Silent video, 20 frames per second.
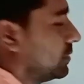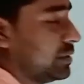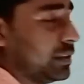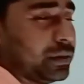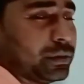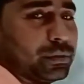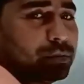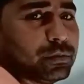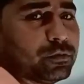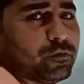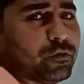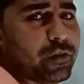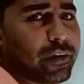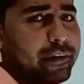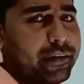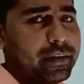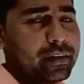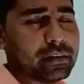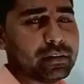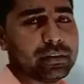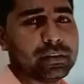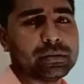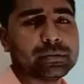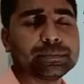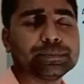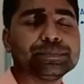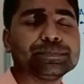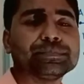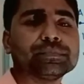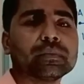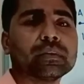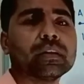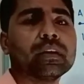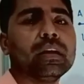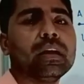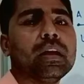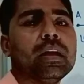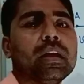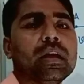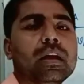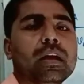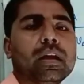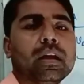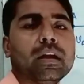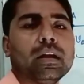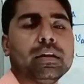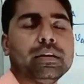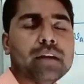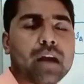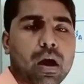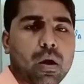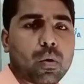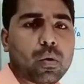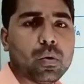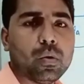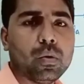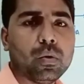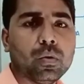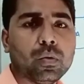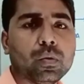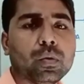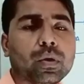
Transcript: 0. Very clear. Now,